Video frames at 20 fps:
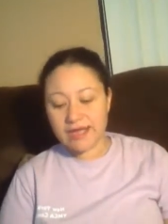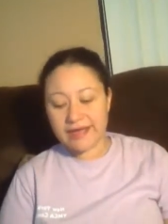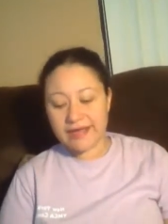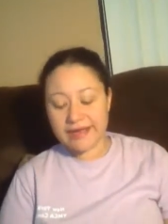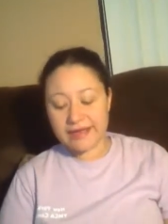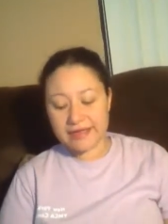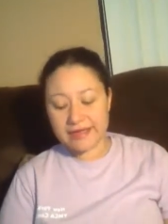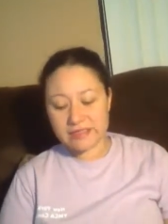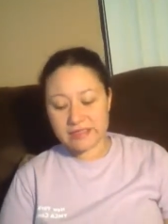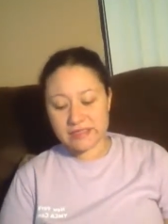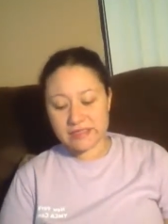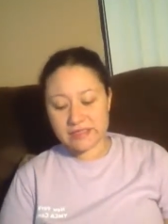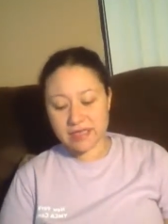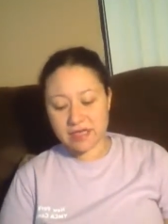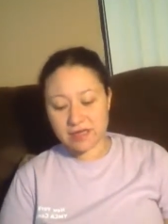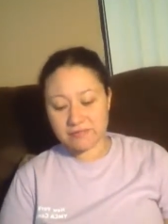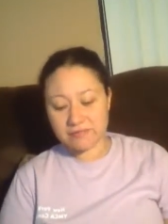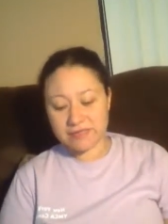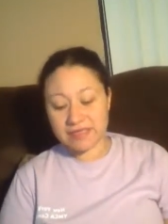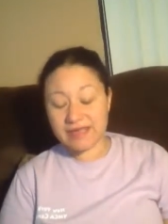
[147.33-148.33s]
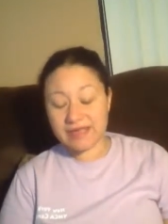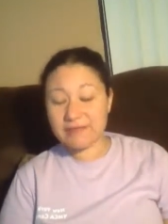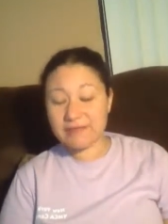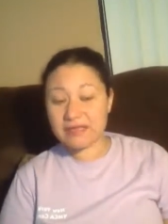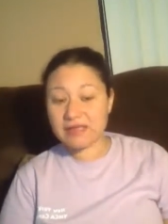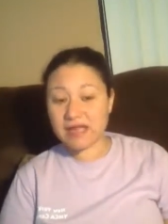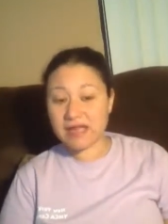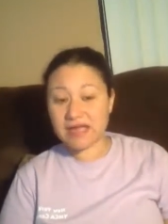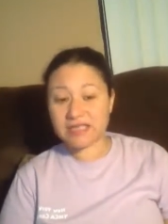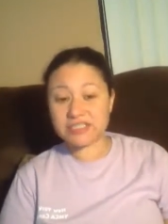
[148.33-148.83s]
And um, he gave me
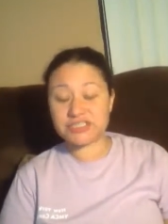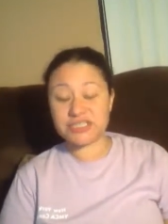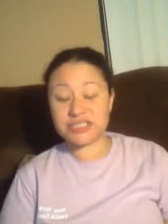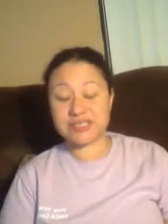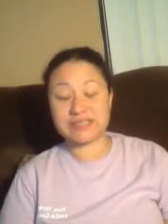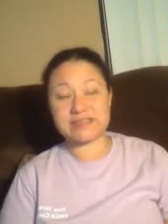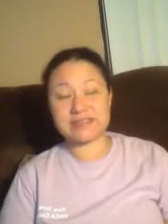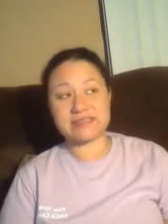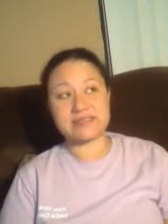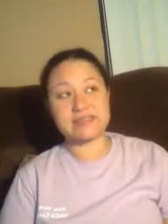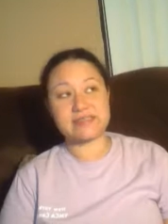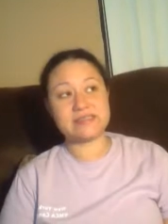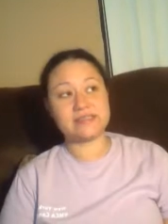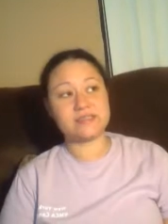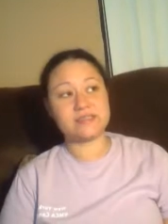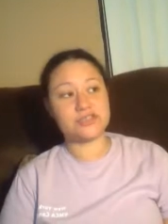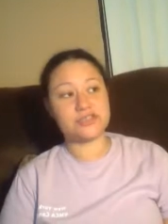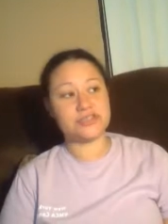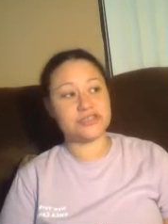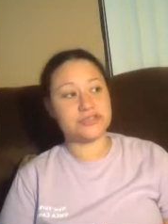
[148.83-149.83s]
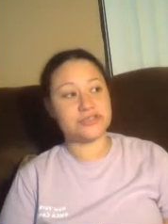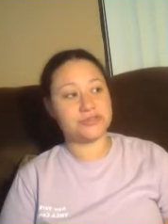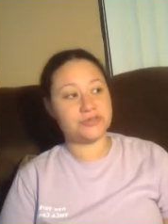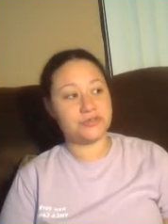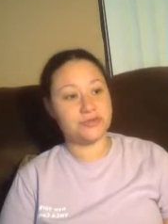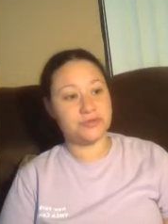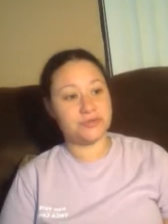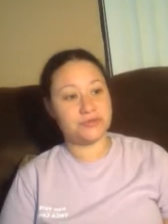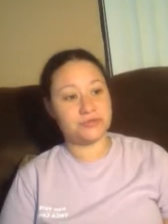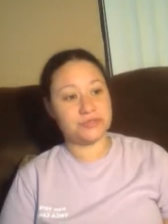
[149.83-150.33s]
a lot of chances
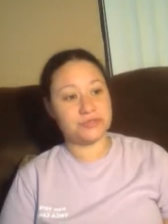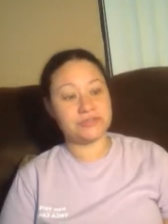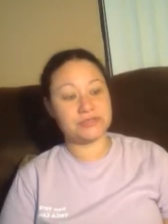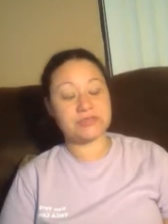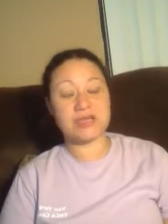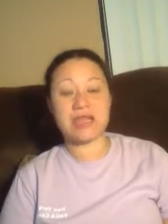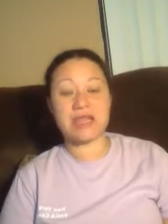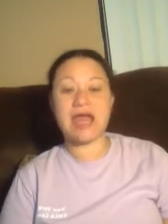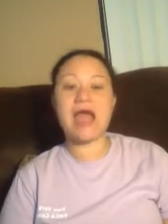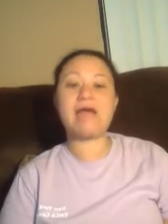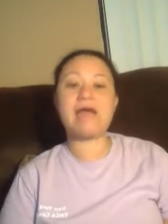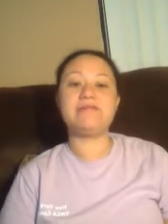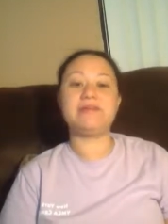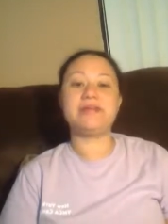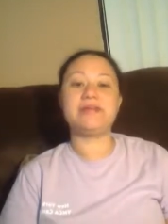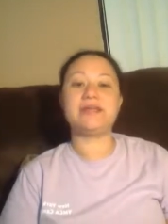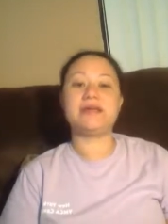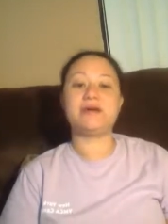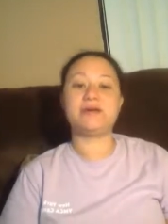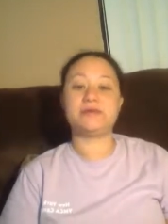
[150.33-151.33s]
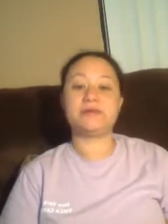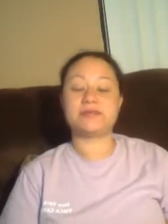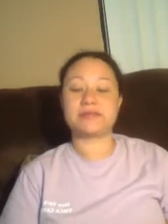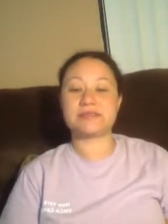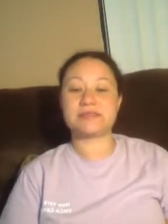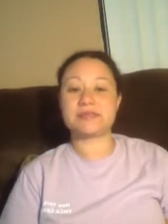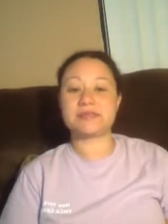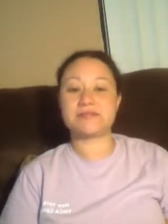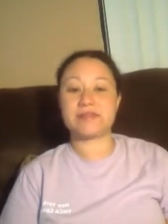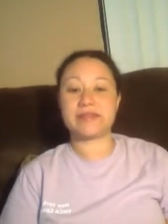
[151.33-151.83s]
to do collab videos
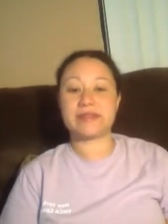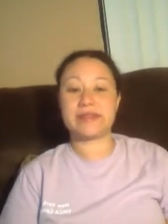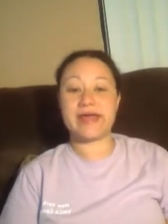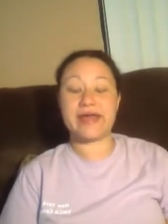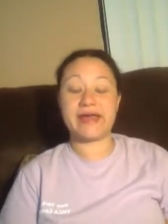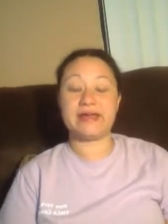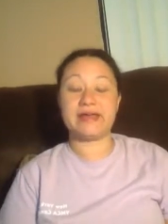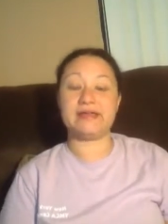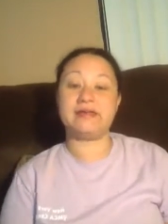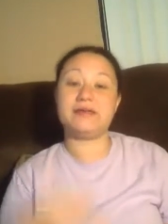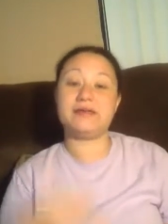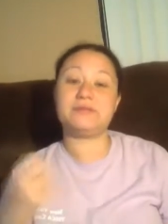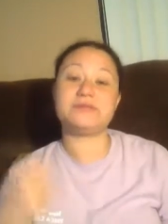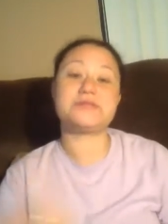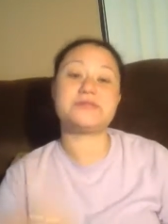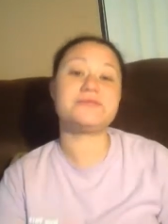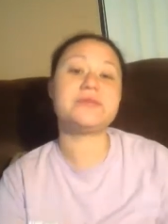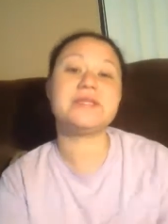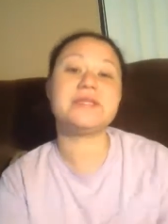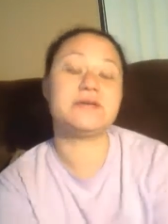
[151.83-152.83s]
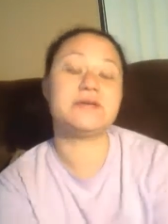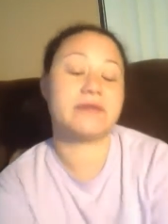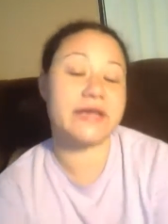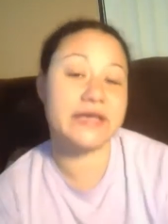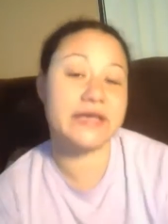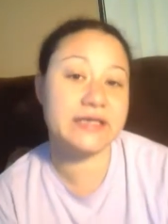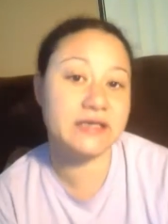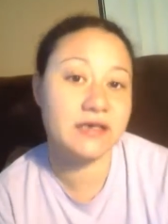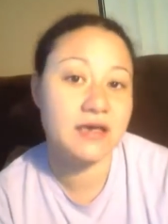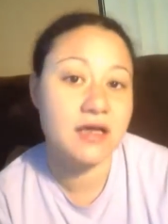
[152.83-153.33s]
and stuff like that, and it was really
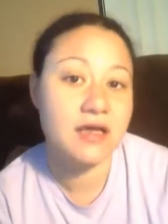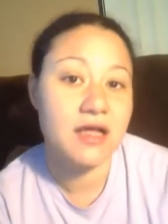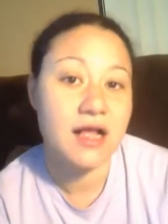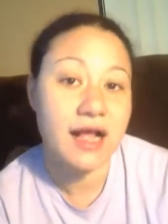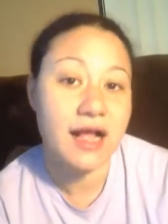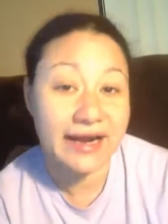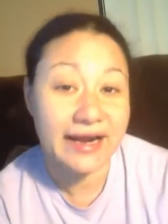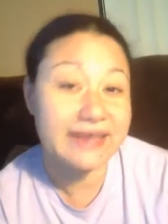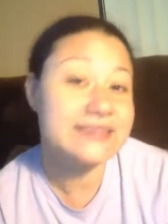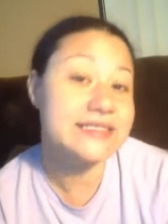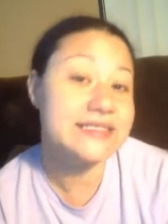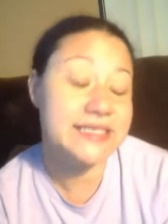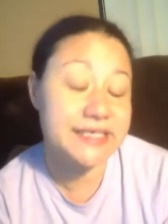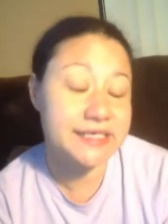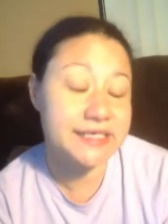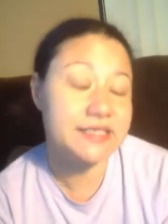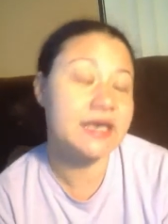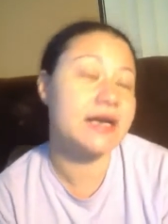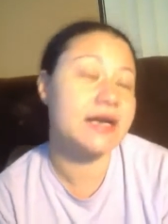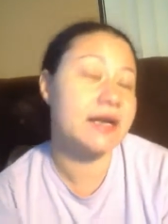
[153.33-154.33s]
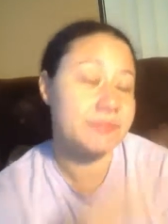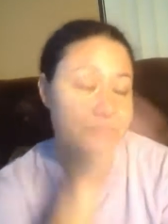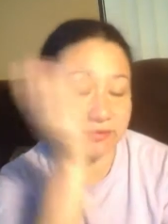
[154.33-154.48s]
great. And I did, and I